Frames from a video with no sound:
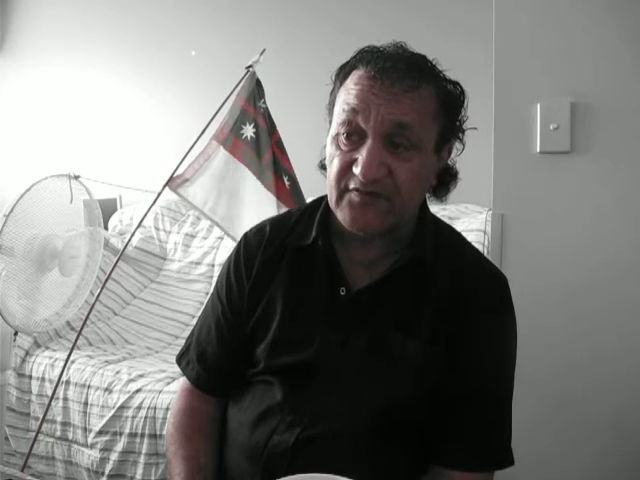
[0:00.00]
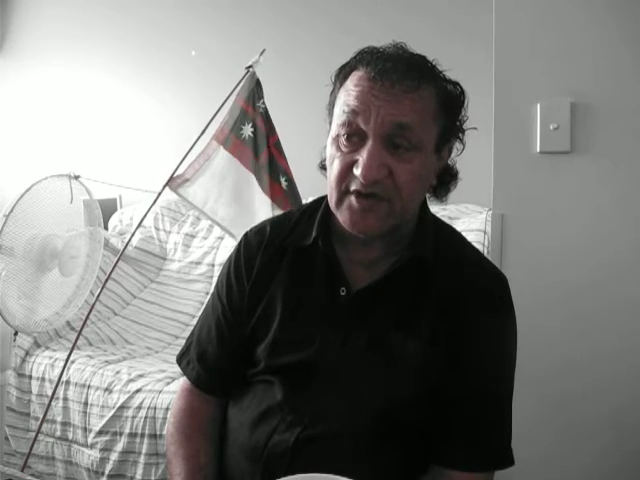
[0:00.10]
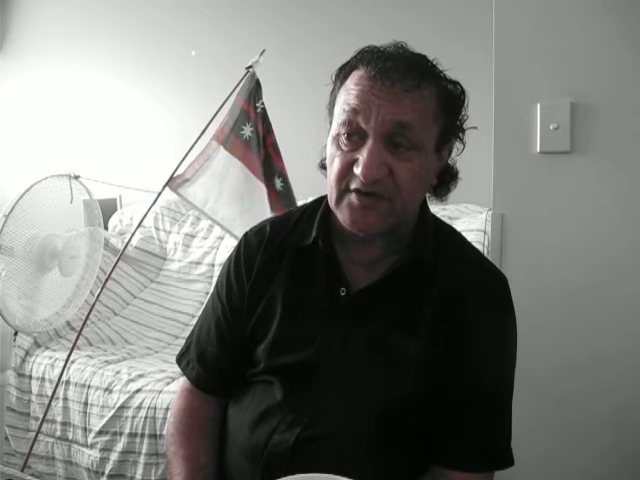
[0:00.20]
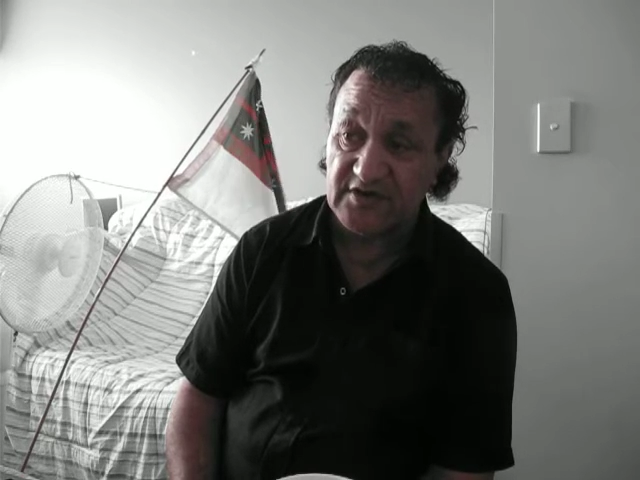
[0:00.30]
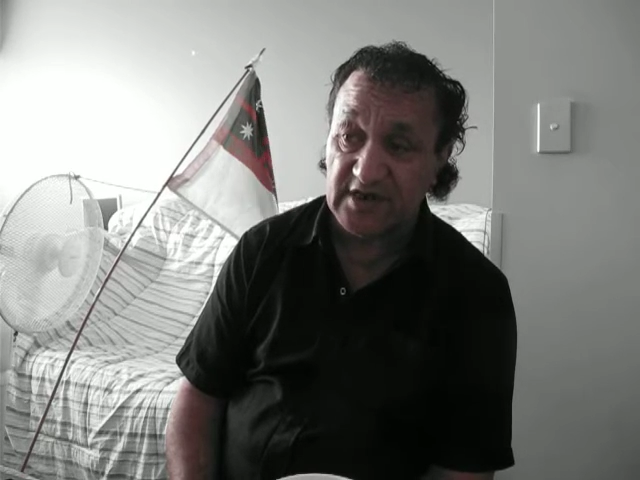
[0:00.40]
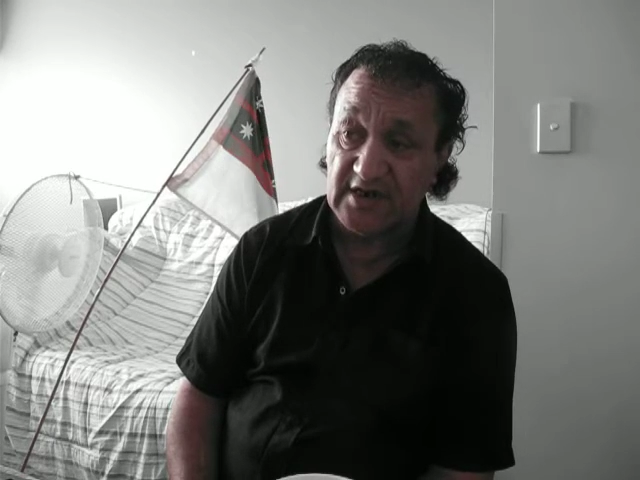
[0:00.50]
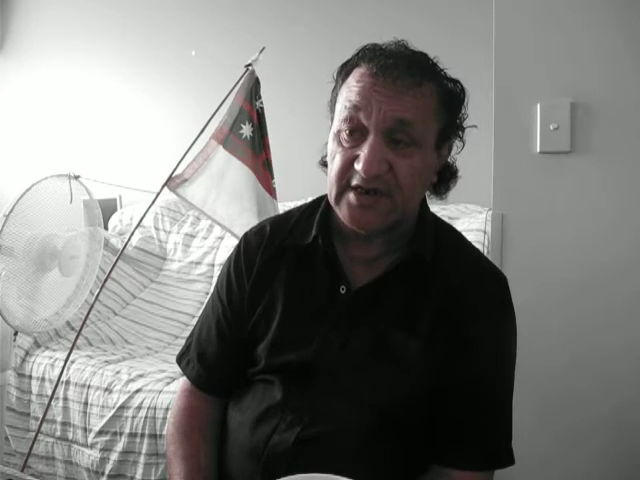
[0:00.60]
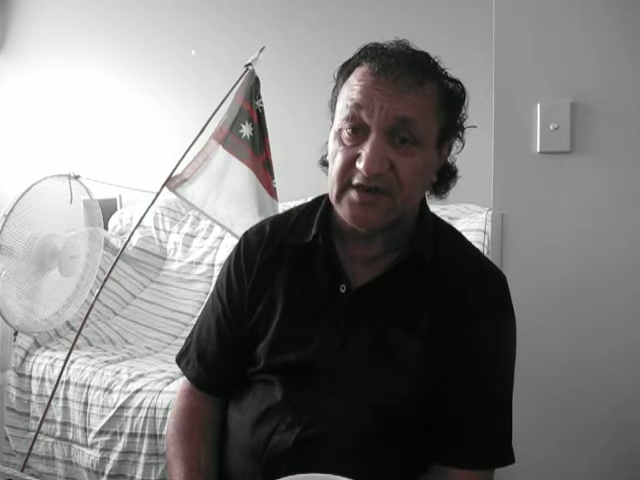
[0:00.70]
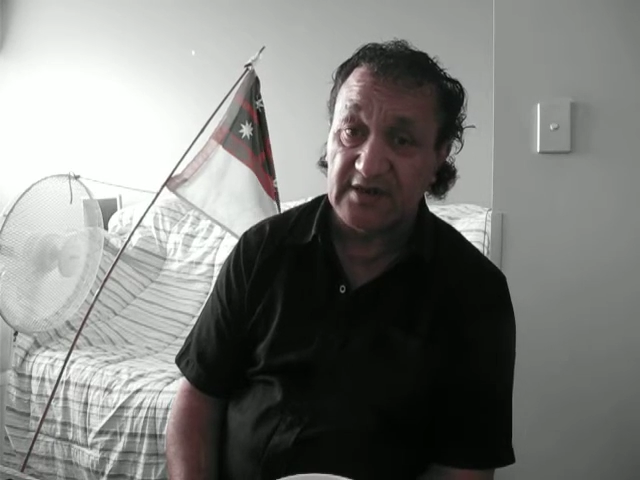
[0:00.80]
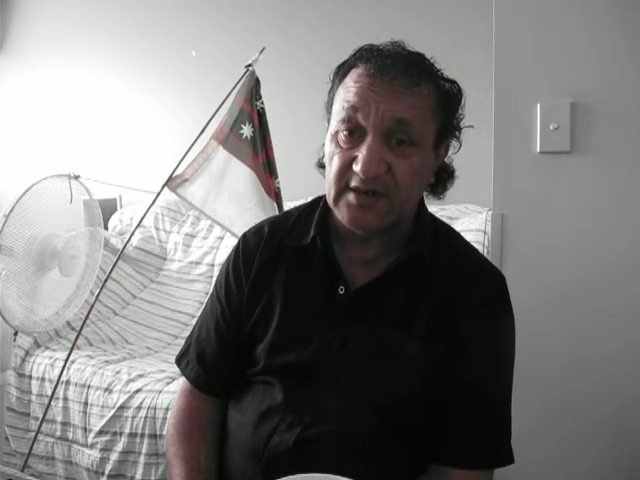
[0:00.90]
New
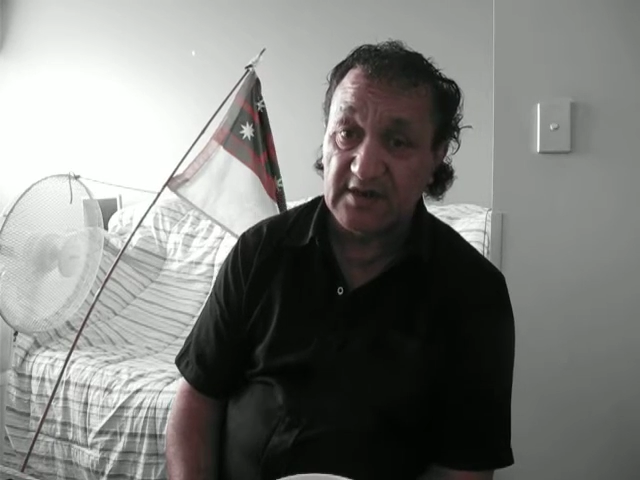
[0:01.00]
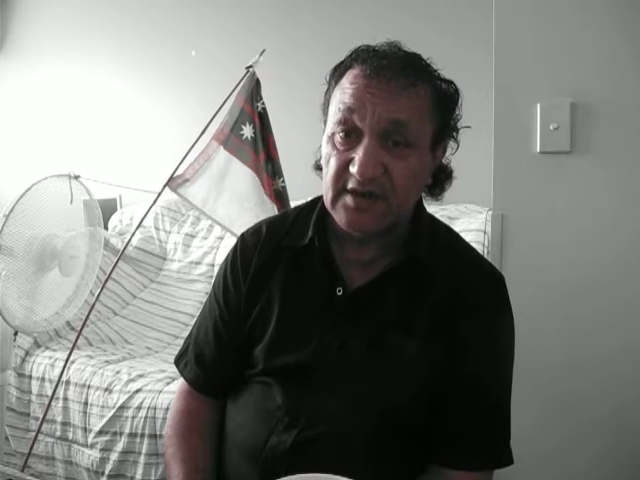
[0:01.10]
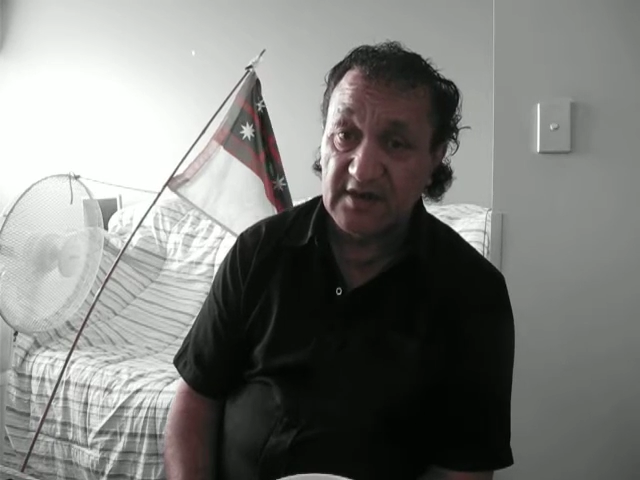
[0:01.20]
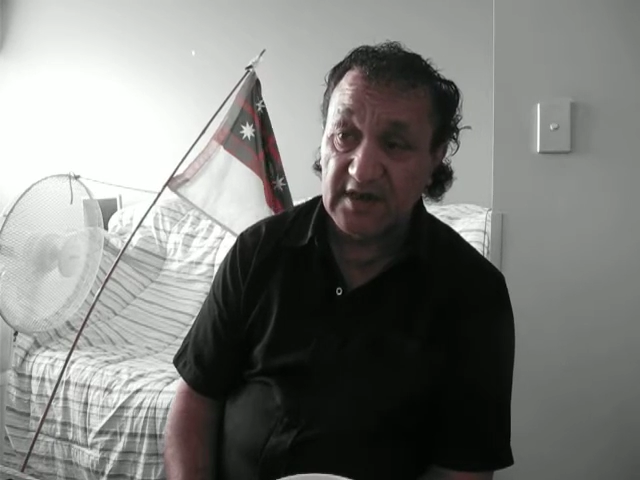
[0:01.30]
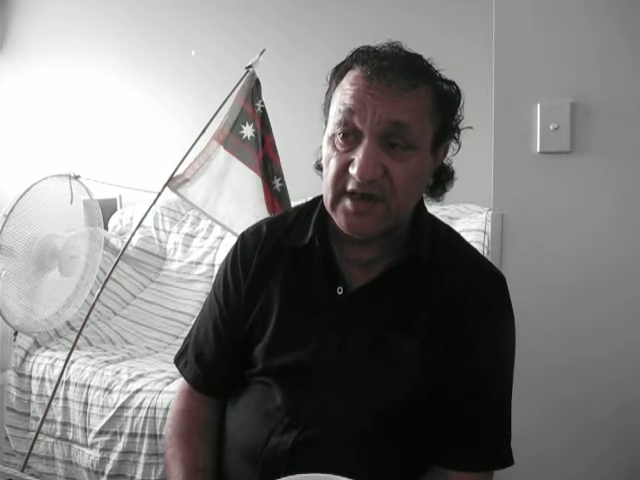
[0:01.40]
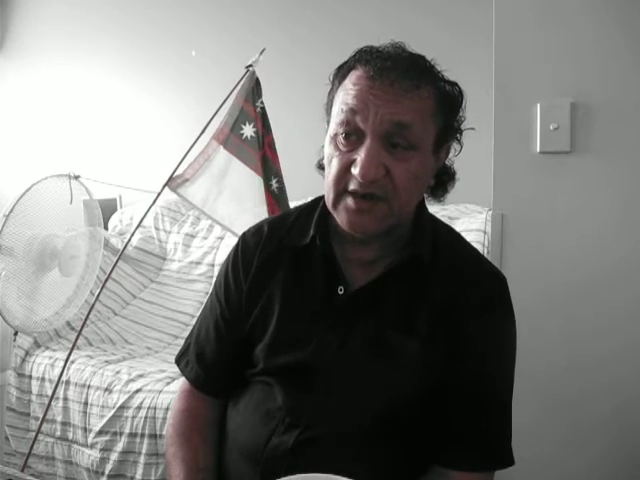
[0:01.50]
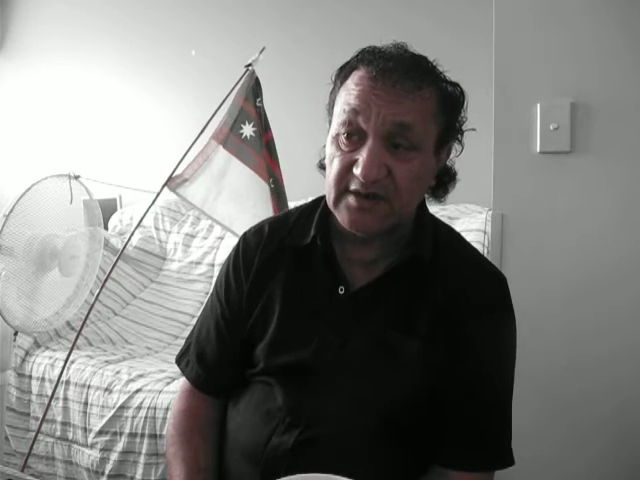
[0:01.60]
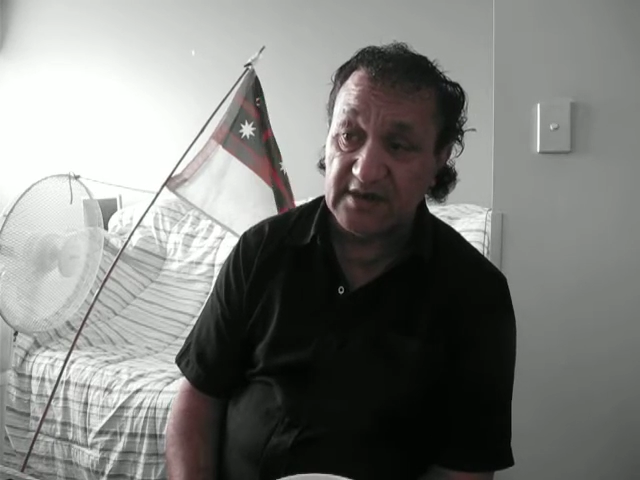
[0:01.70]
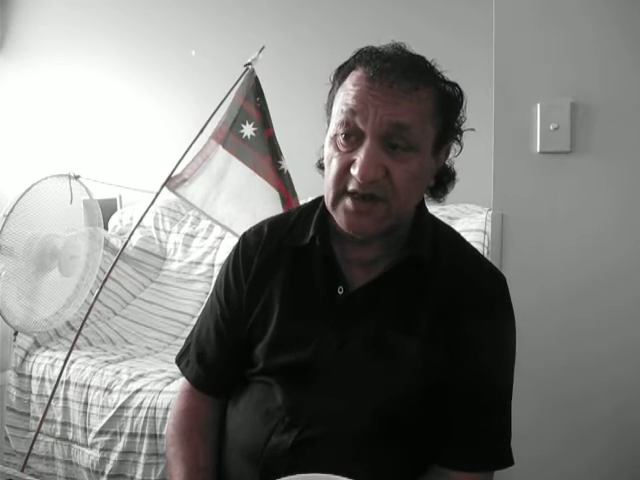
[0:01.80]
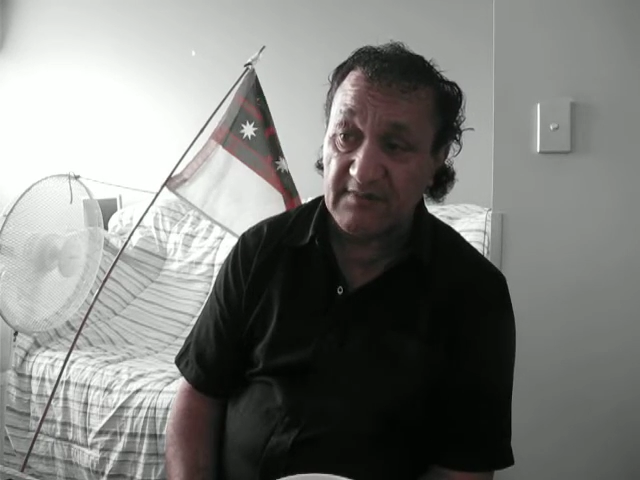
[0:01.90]
Zealand,
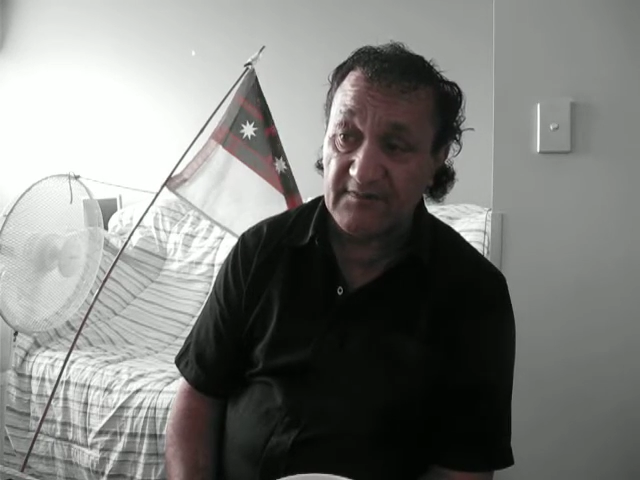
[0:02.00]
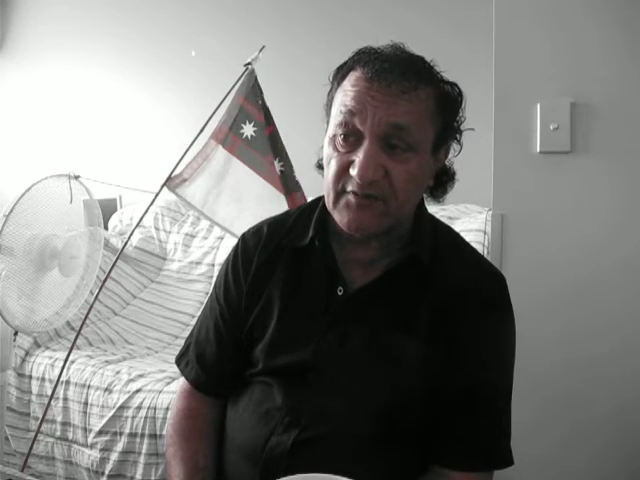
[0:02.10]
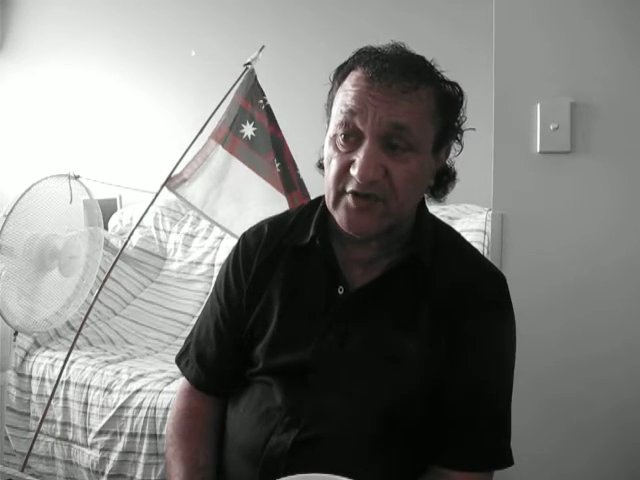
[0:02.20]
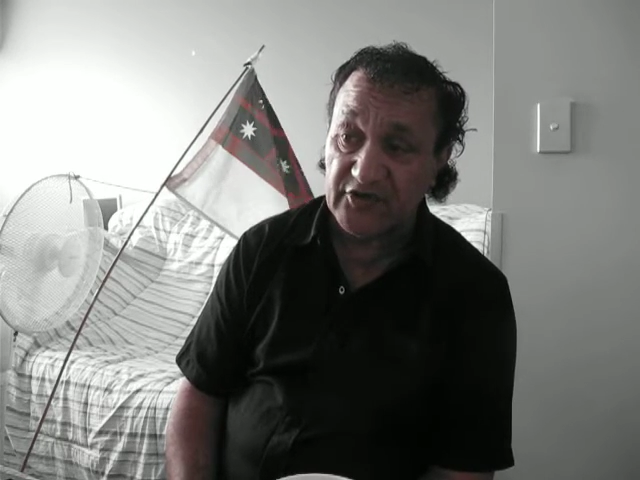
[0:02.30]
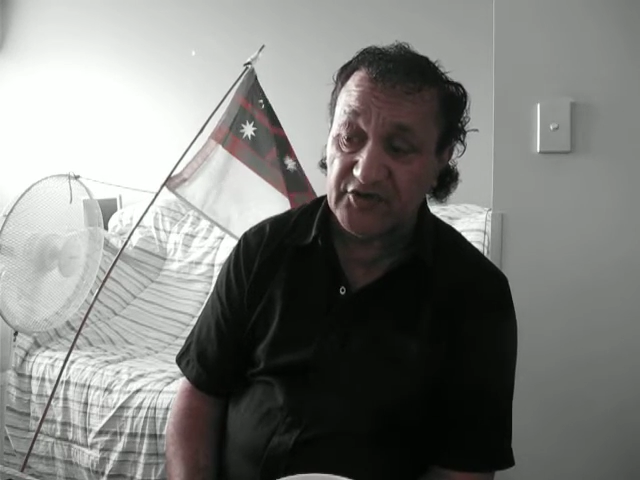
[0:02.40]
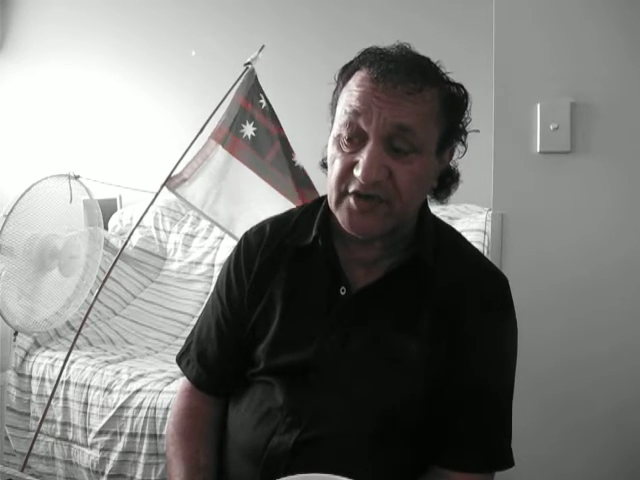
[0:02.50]
and with